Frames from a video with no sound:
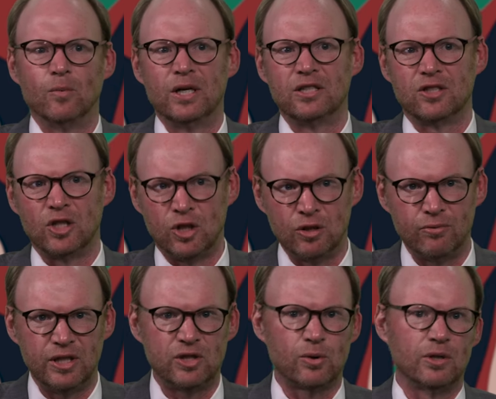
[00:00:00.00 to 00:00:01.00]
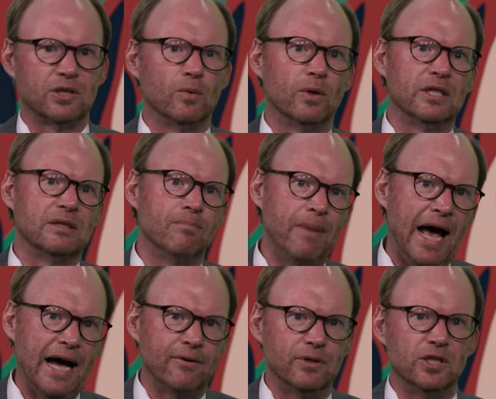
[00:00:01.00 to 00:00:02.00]
and what is a good resource and what is a
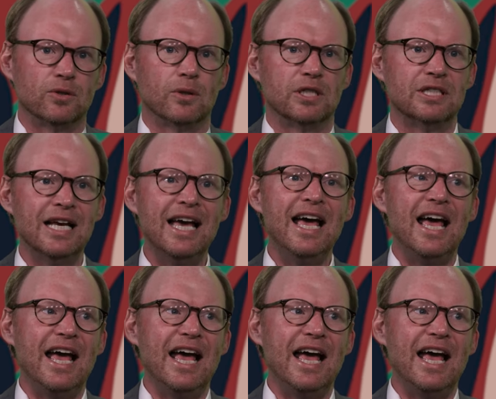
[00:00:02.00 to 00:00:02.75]
bad resource.